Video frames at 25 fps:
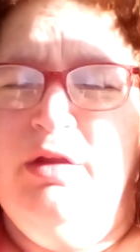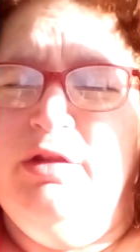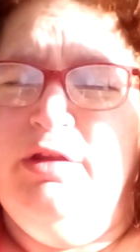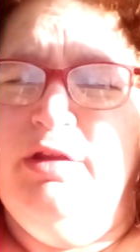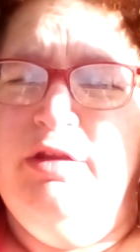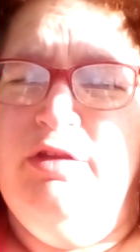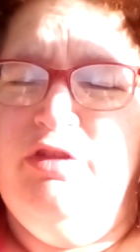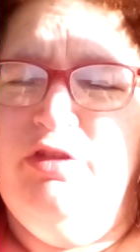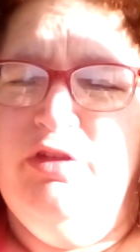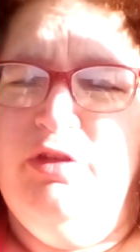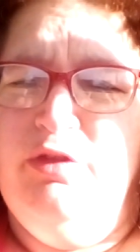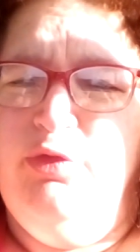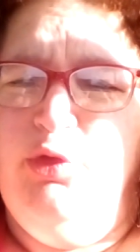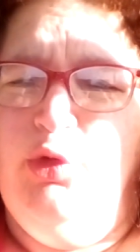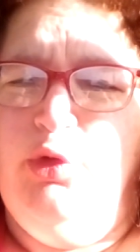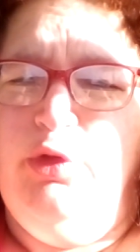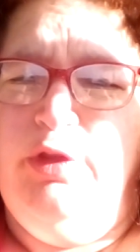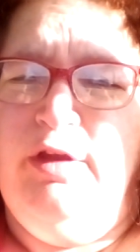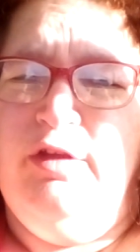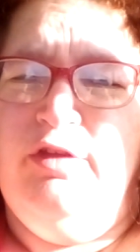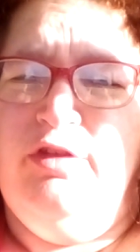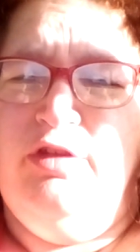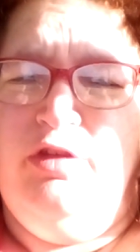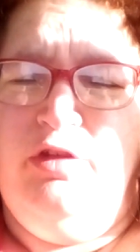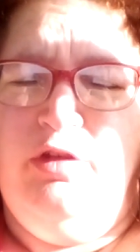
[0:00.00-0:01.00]
Listen for
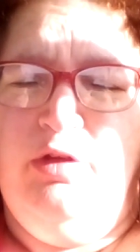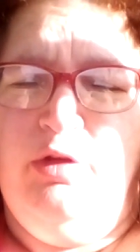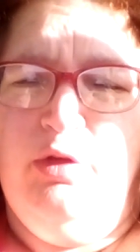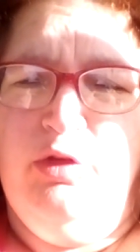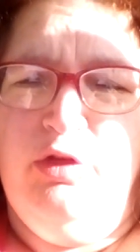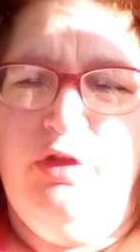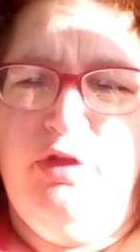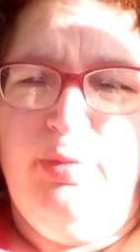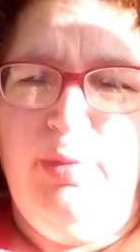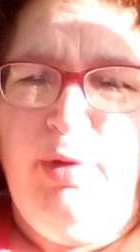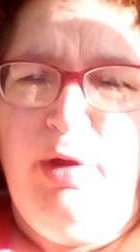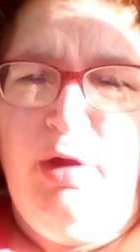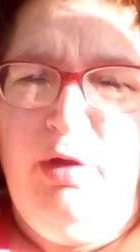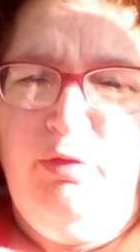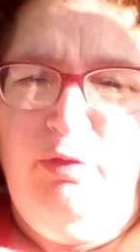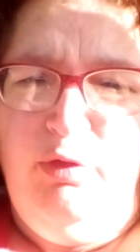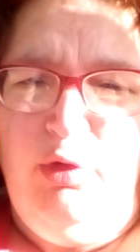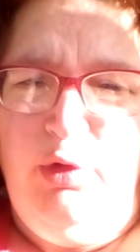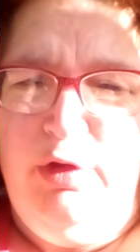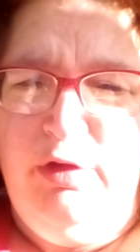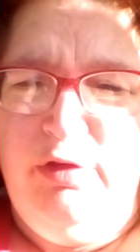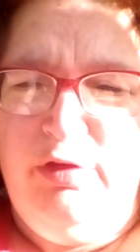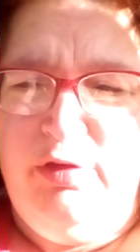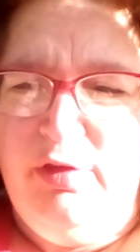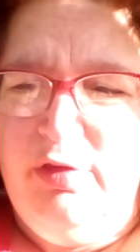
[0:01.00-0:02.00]
that still small
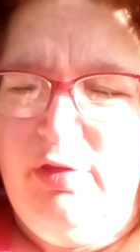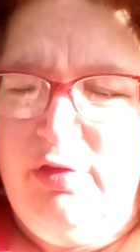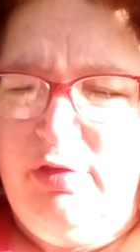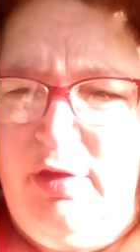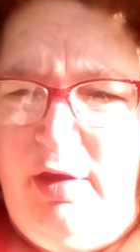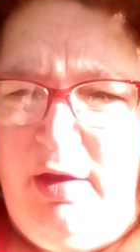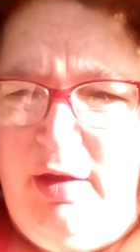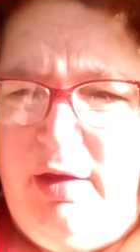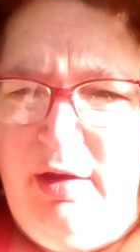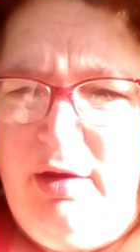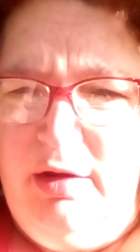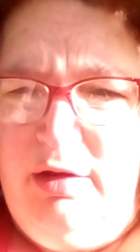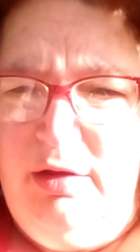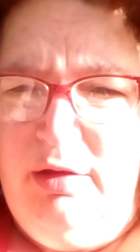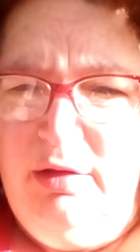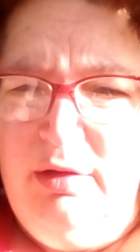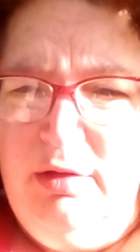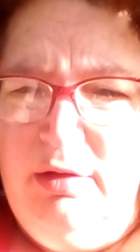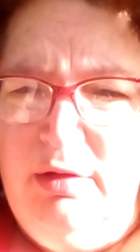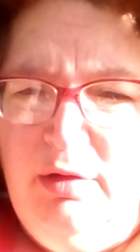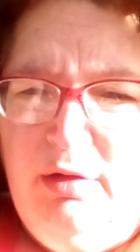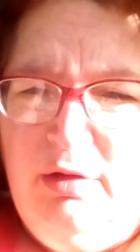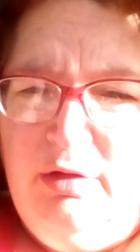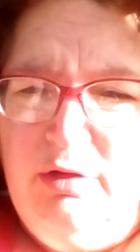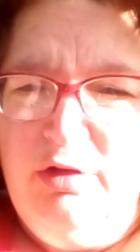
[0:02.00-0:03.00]
voice inside
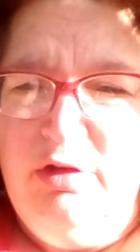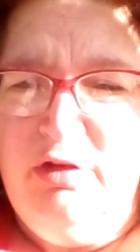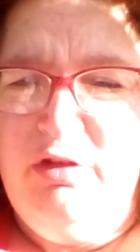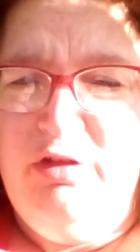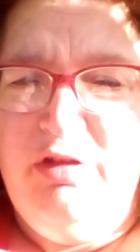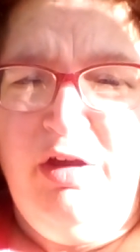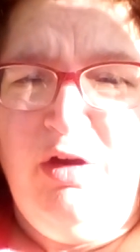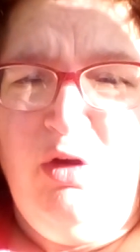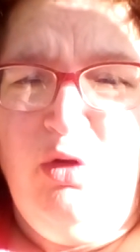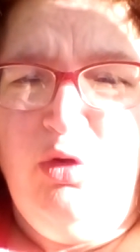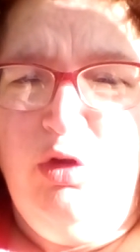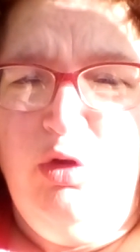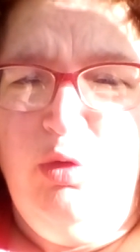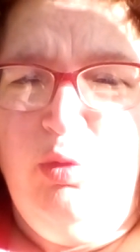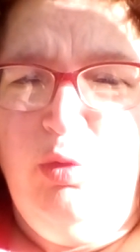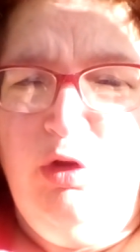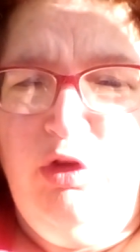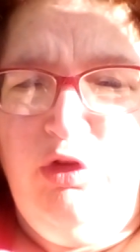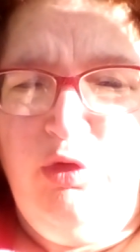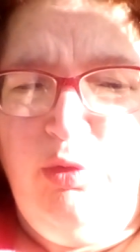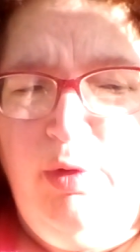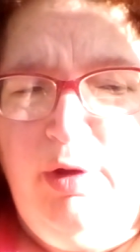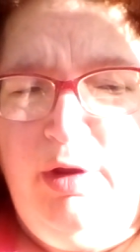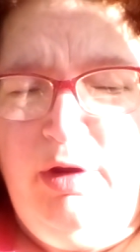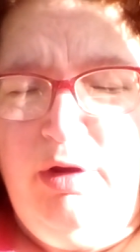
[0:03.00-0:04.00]
to tell you
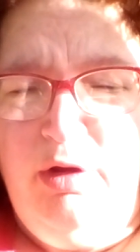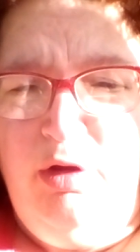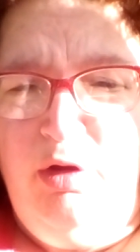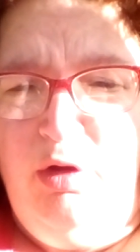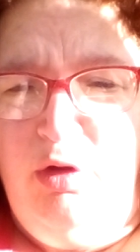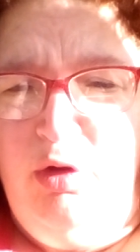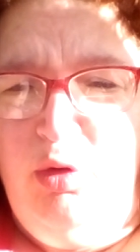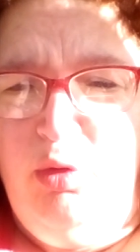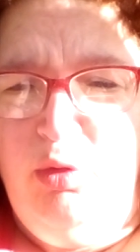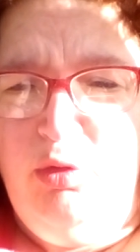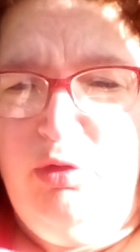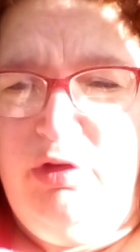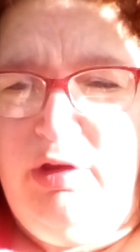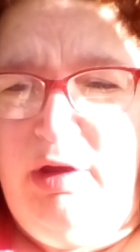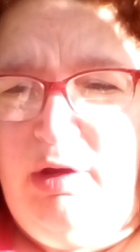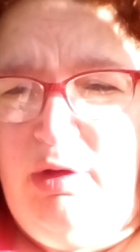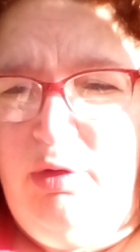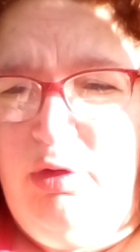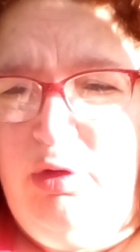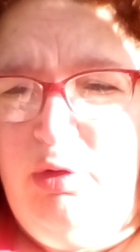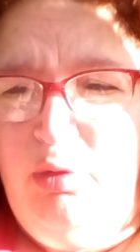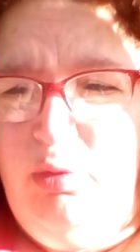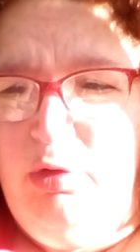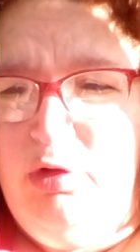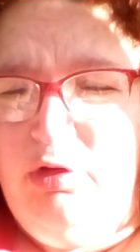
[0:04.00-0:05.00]
which way to go and
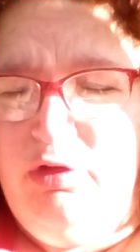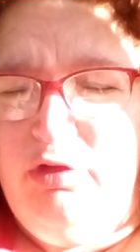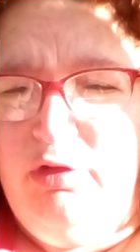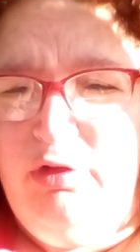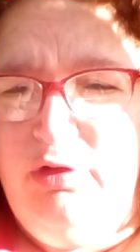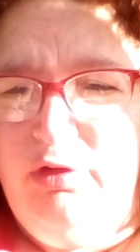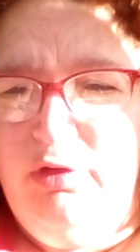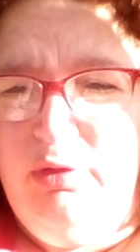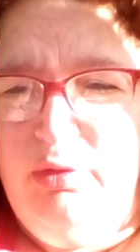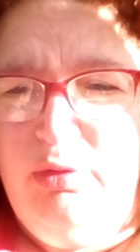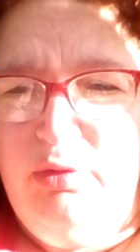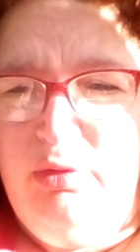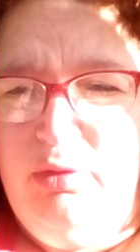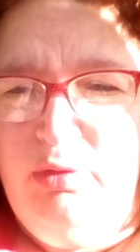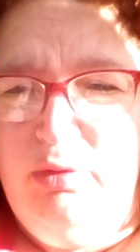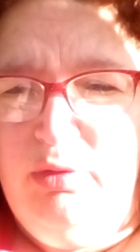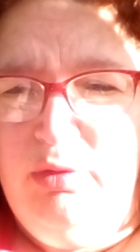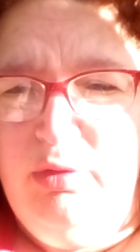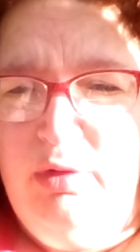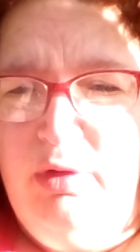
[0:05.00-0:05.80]
tell you what to do.